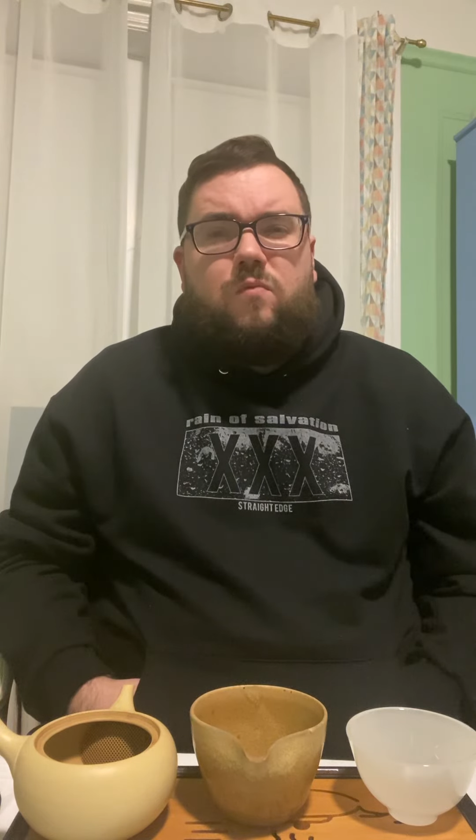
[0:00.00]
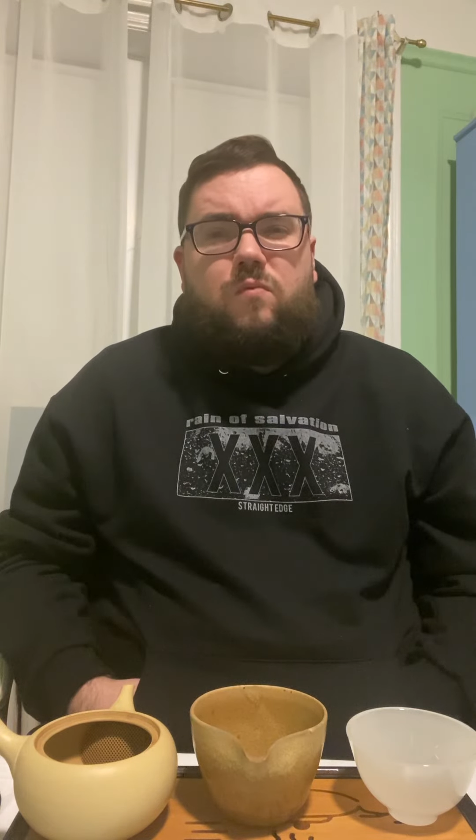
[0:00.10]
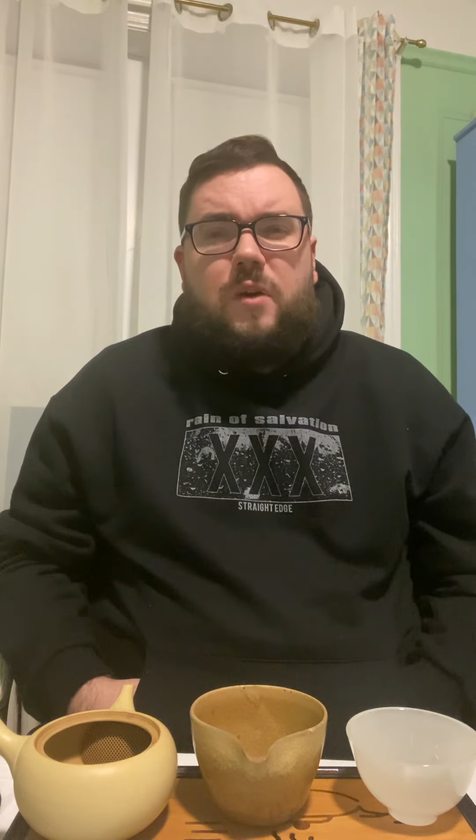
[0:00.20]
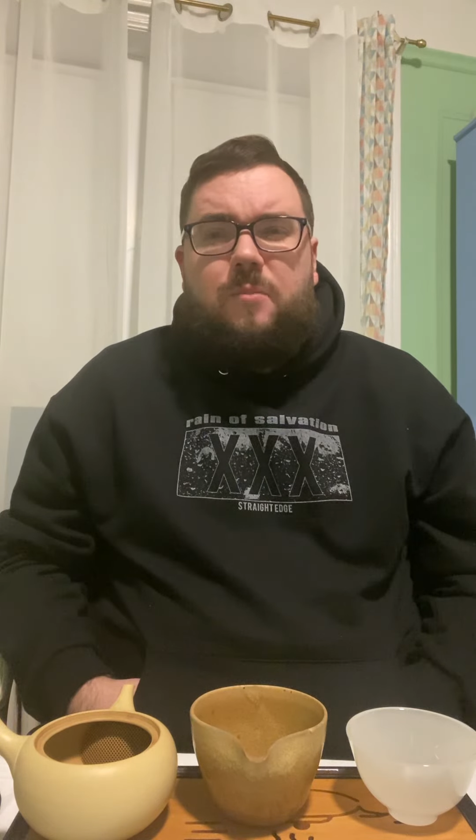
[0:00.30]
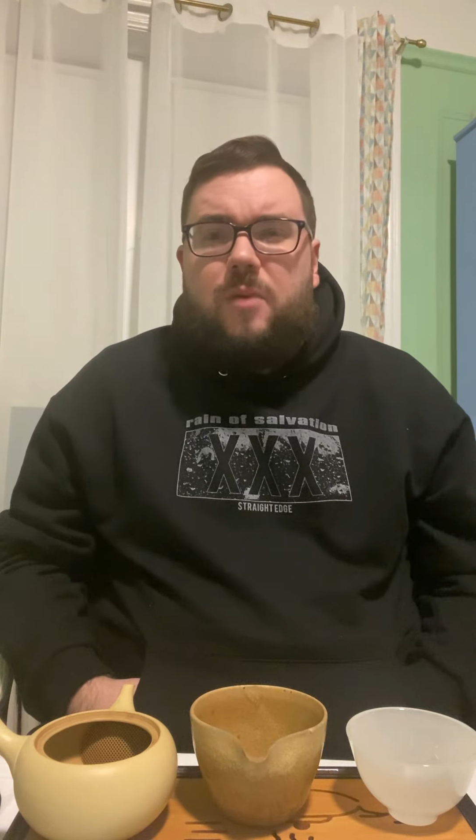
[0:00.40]

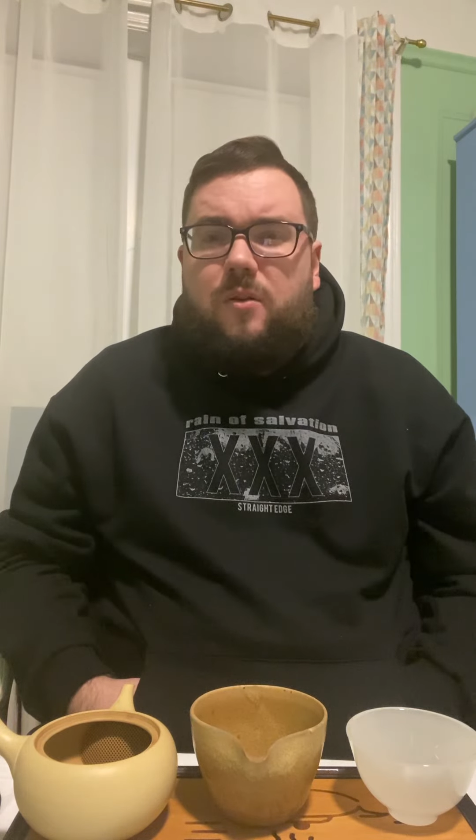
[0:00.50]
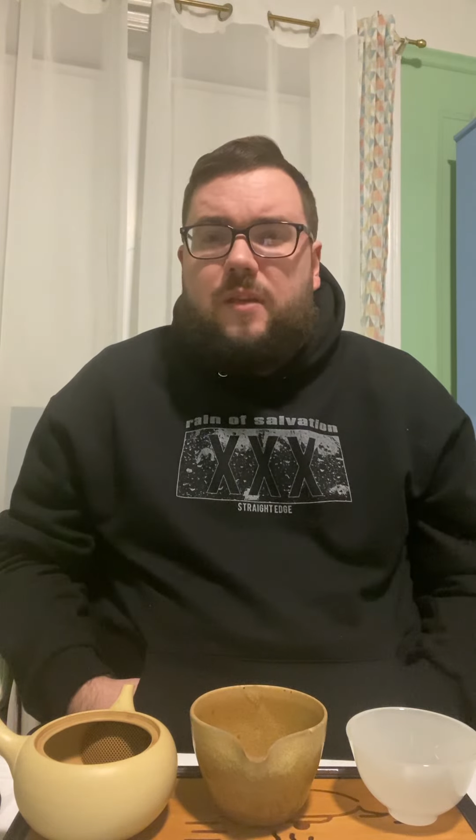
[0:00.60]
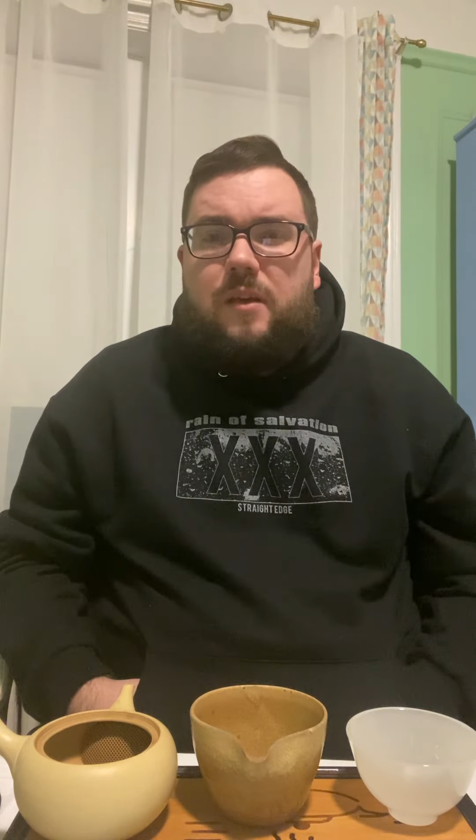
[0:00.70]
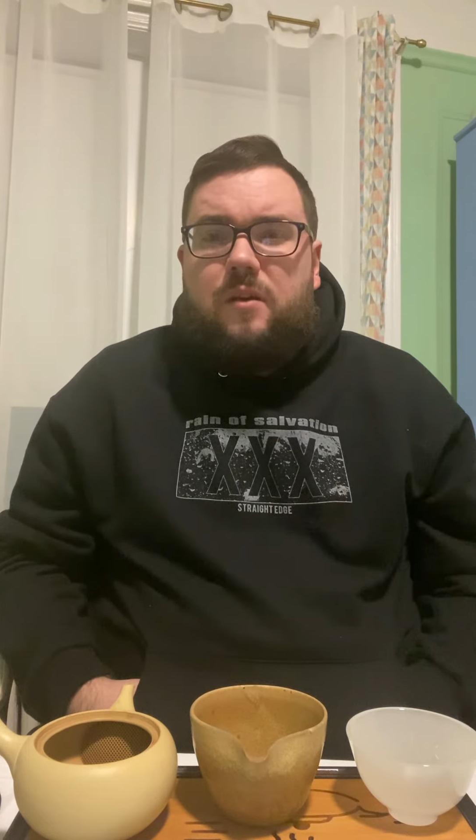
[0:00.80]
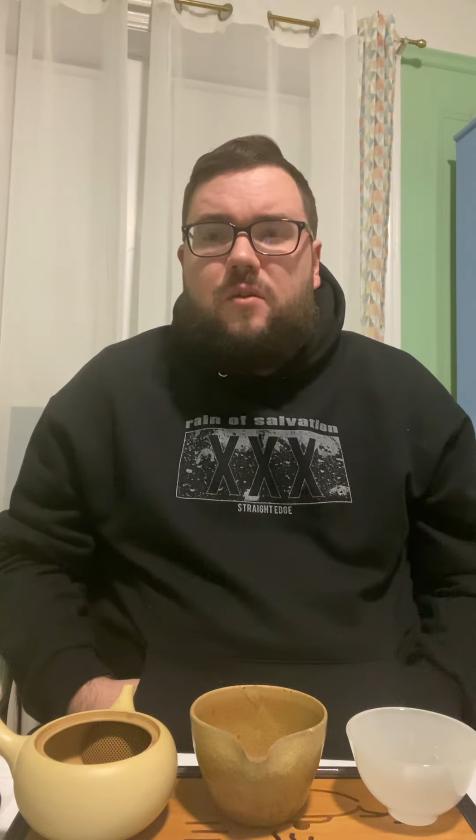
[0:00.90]

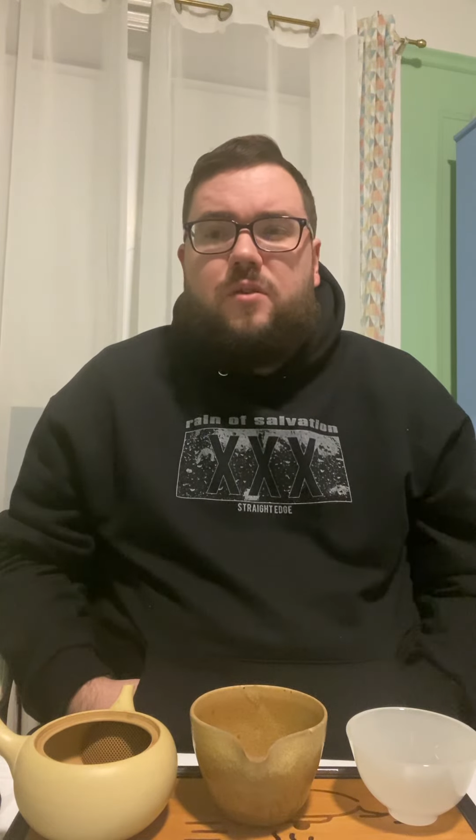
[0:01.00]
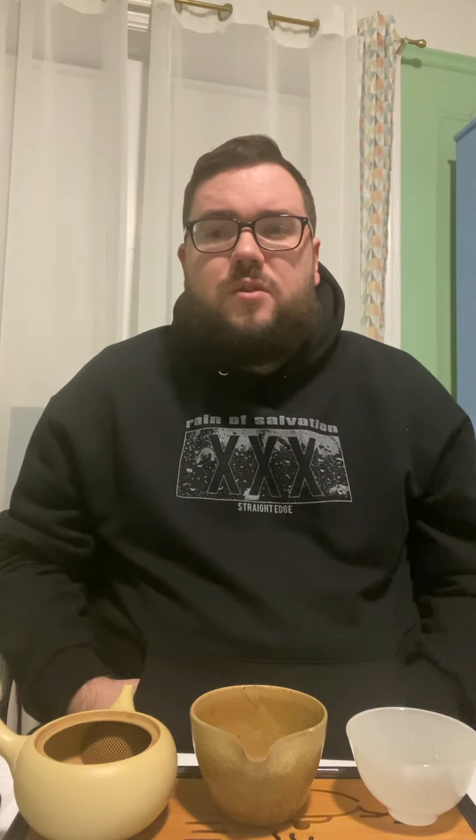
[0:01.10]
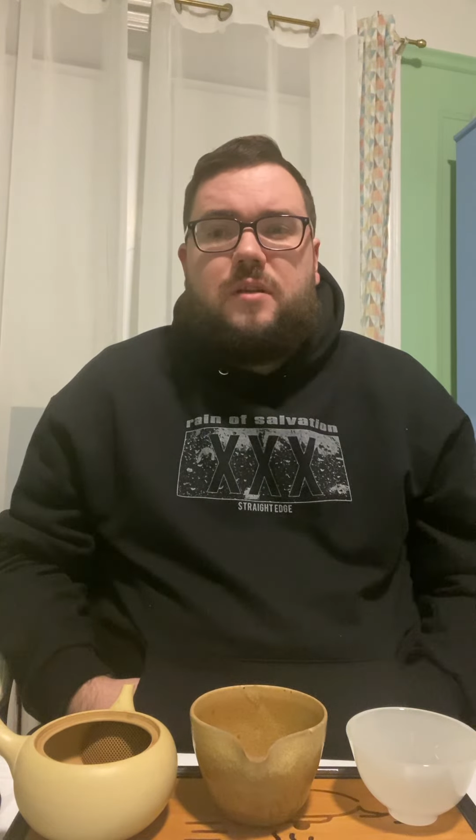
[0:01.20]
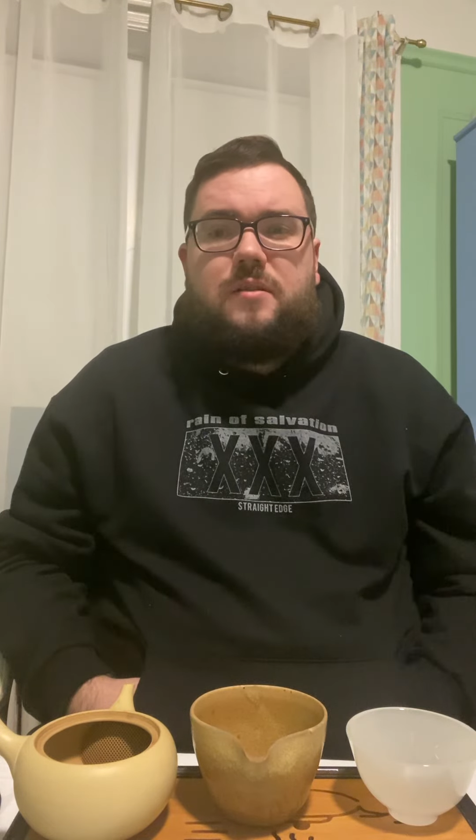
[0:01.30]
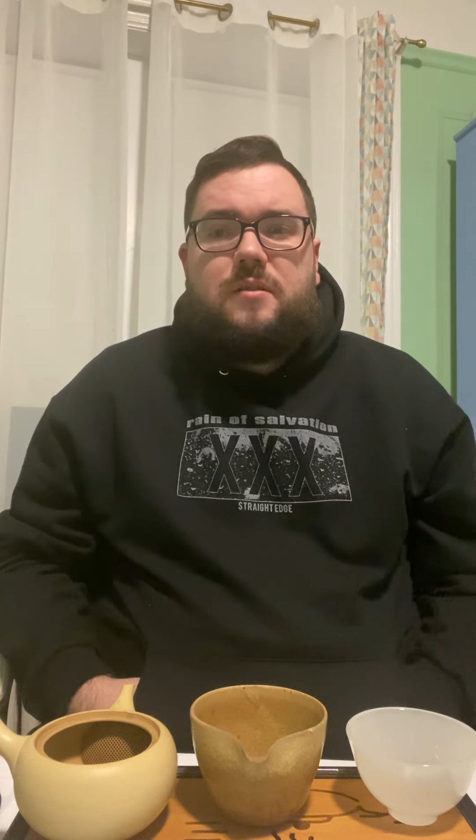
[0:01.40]
rebuilding it, or
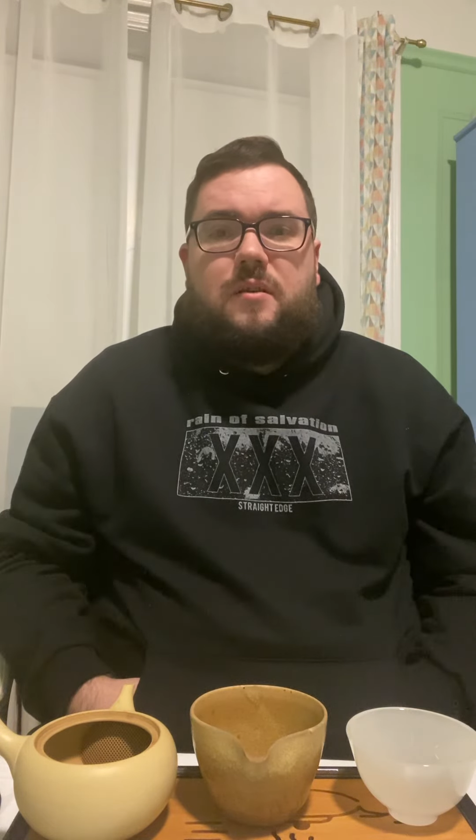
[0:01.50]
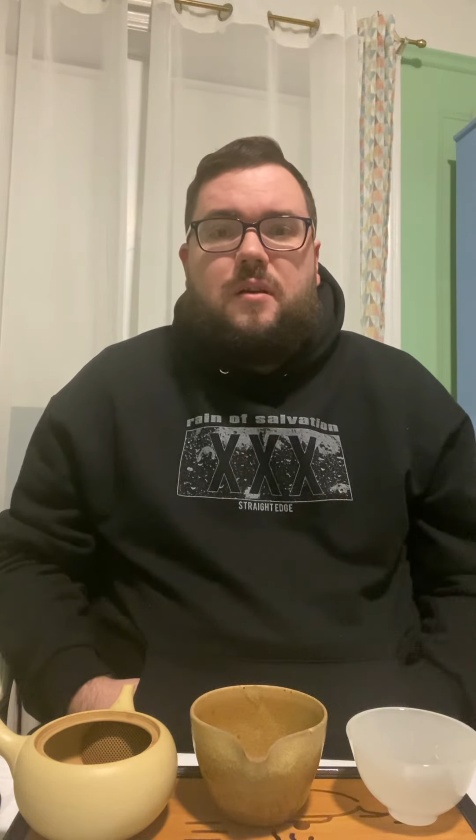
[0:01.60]
just